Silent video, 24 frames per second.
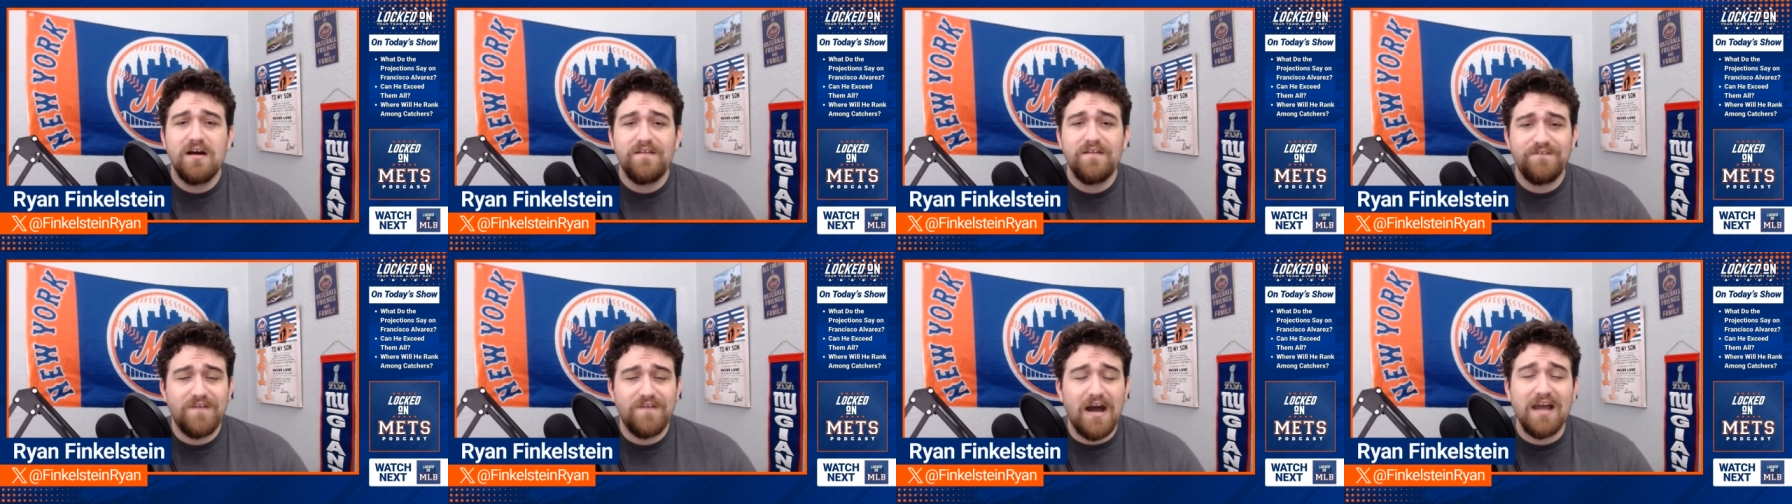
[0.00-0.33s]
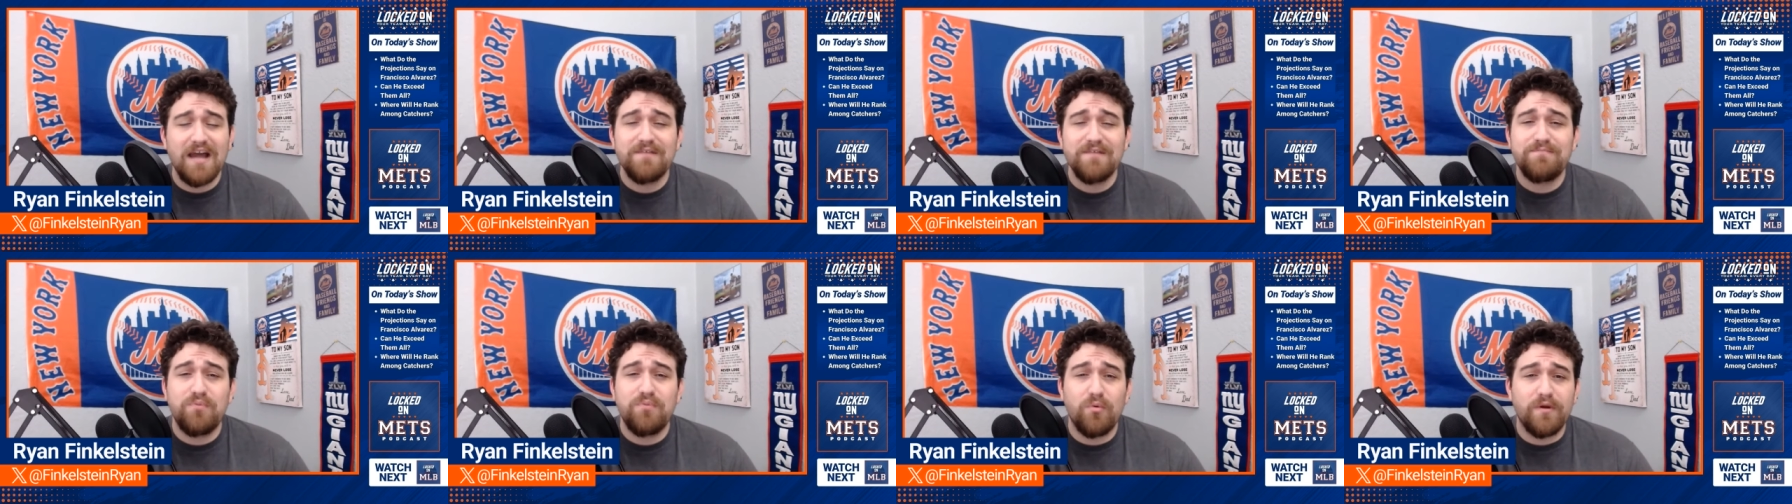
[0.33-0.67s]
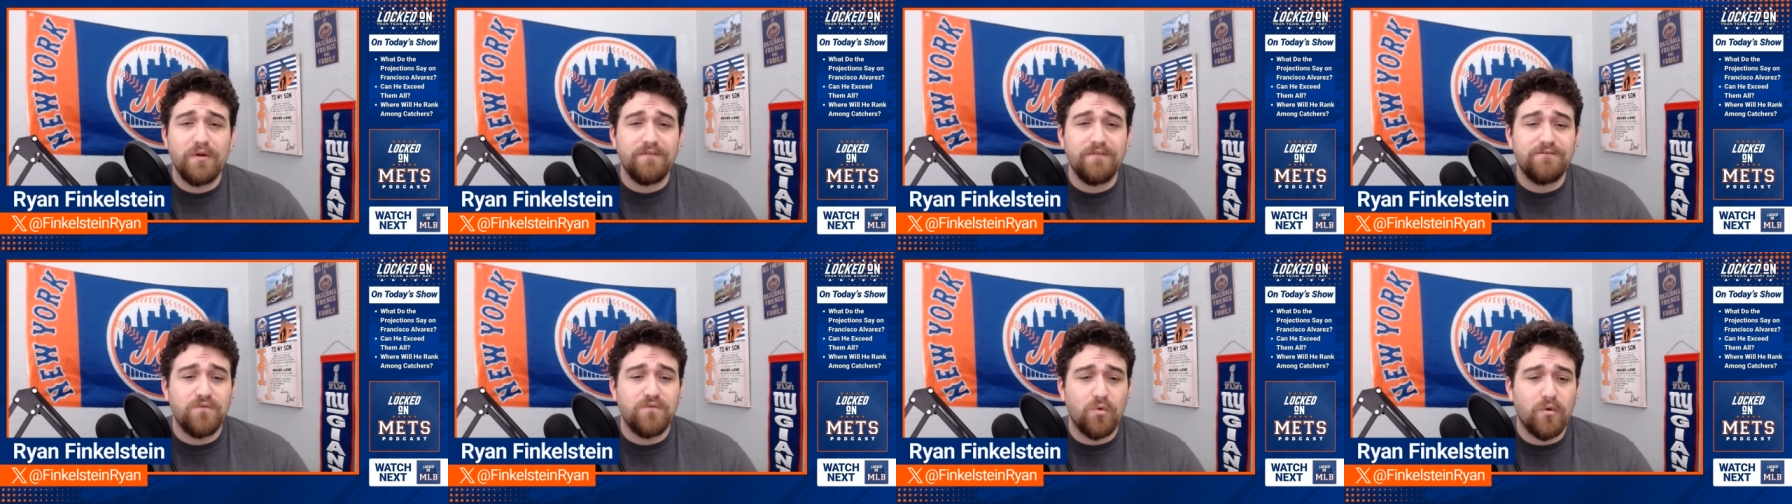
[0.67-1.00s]

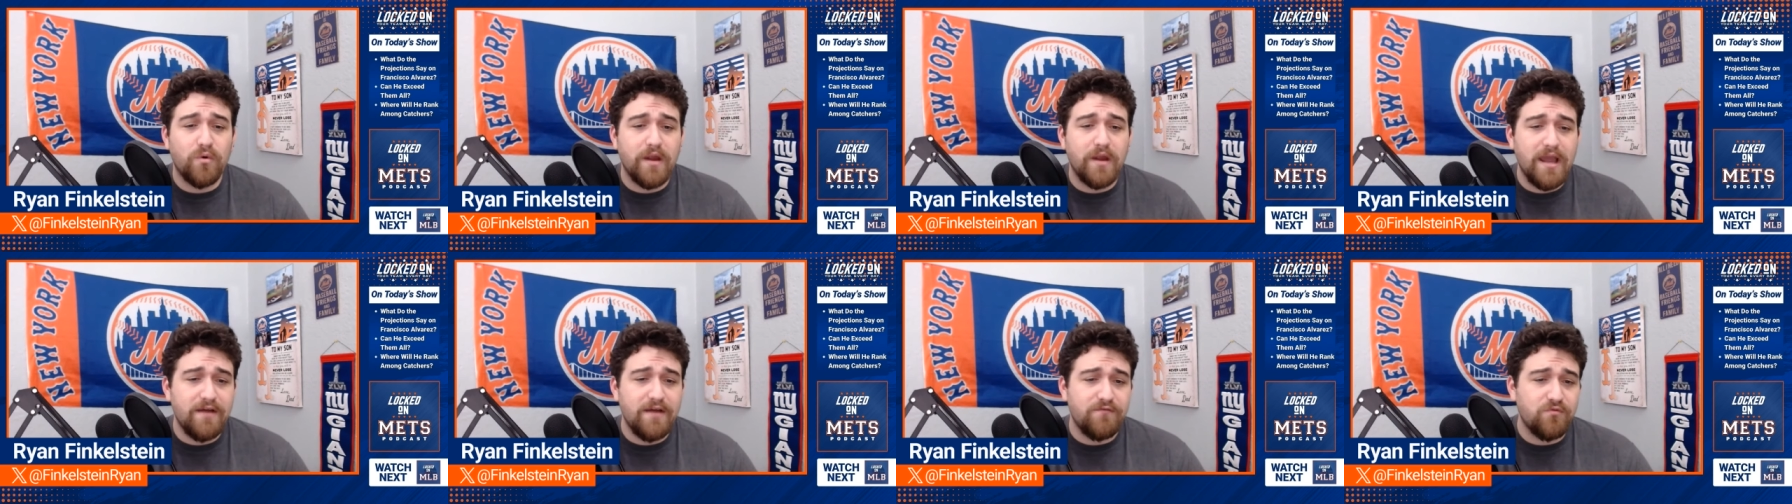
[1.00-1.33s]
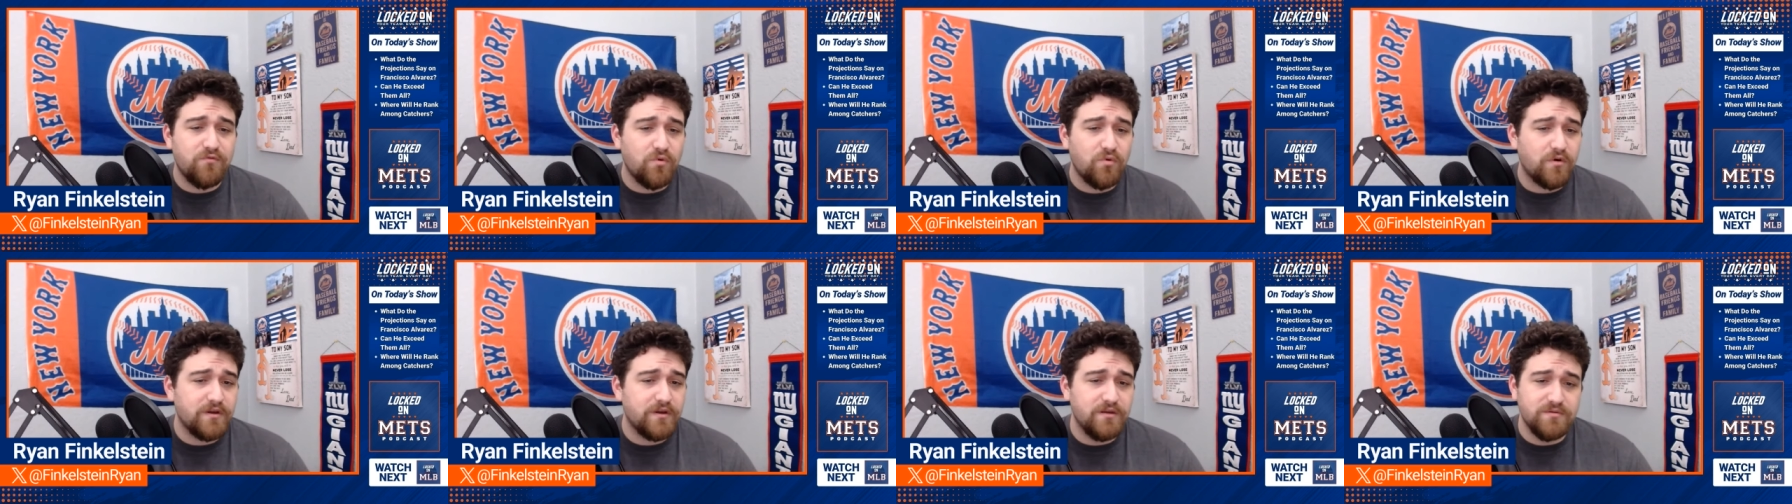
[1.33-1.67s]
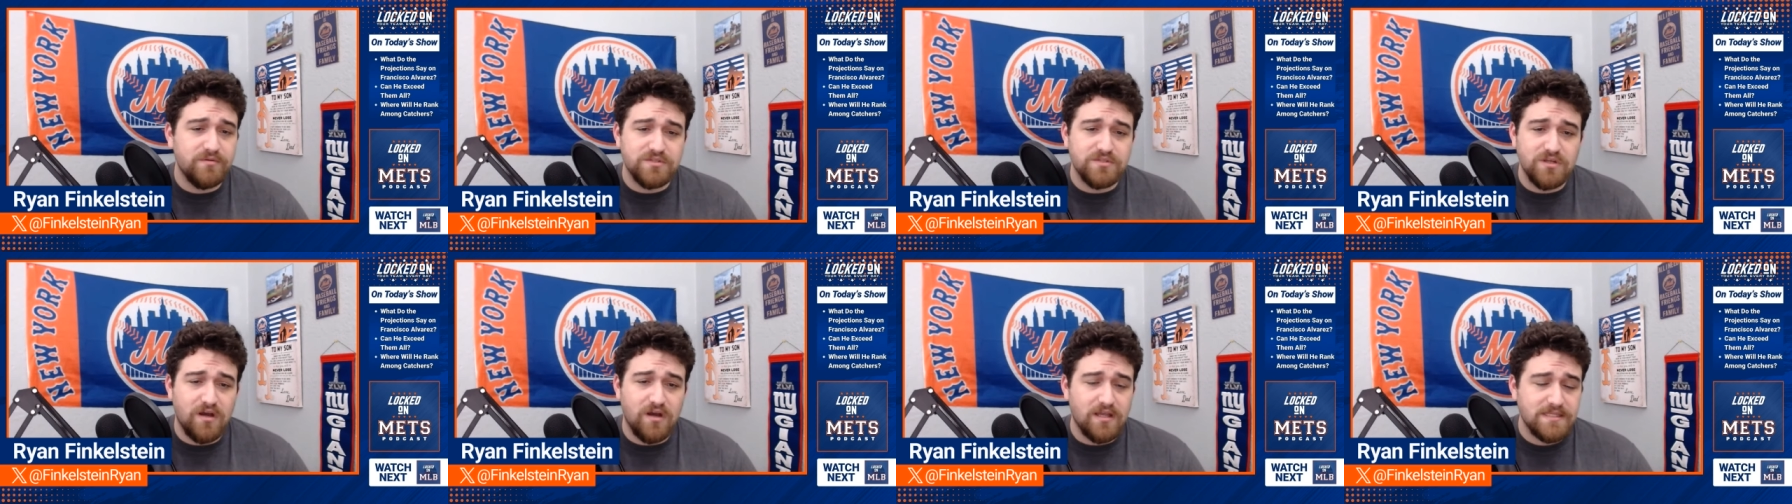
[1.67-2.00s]
5.4 F4. He
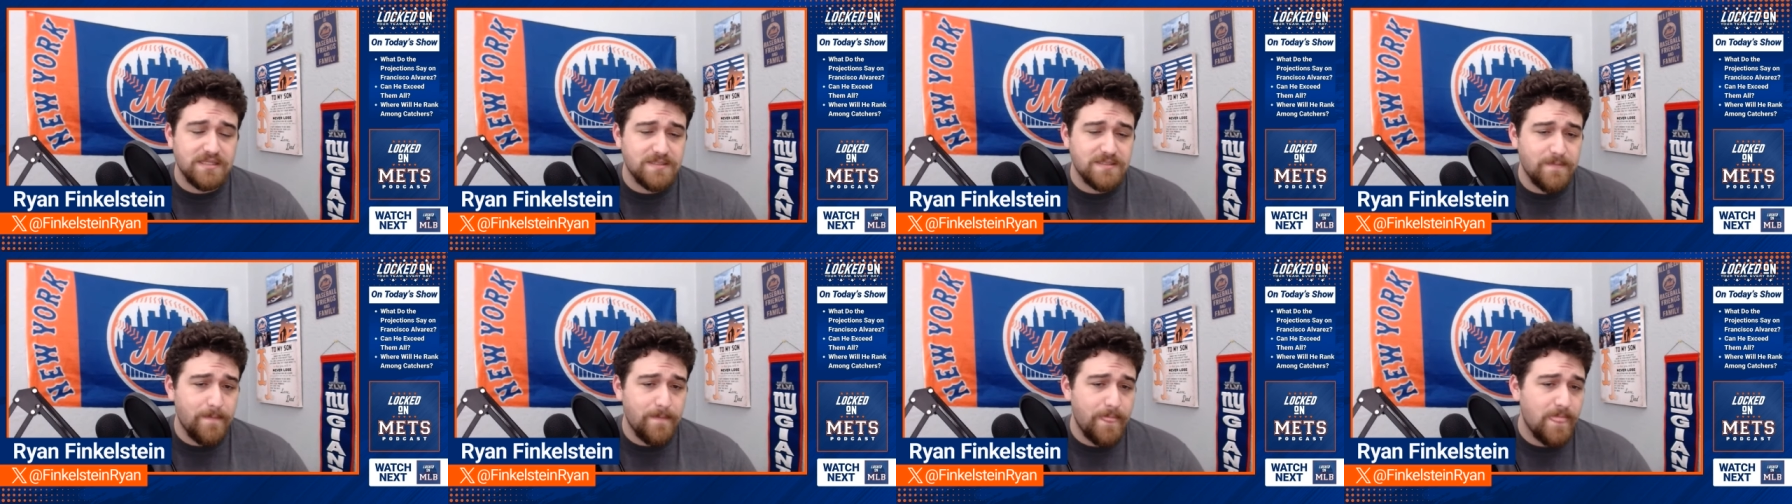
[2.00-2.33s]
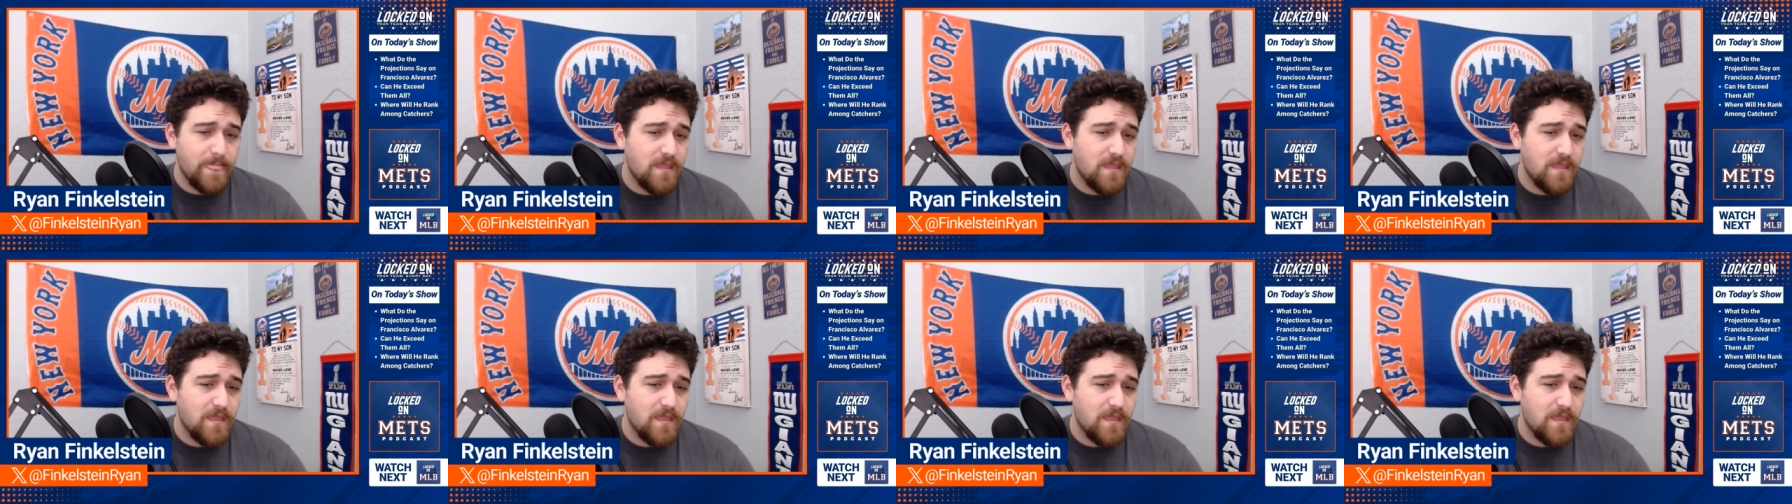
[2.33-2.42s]
was awesome.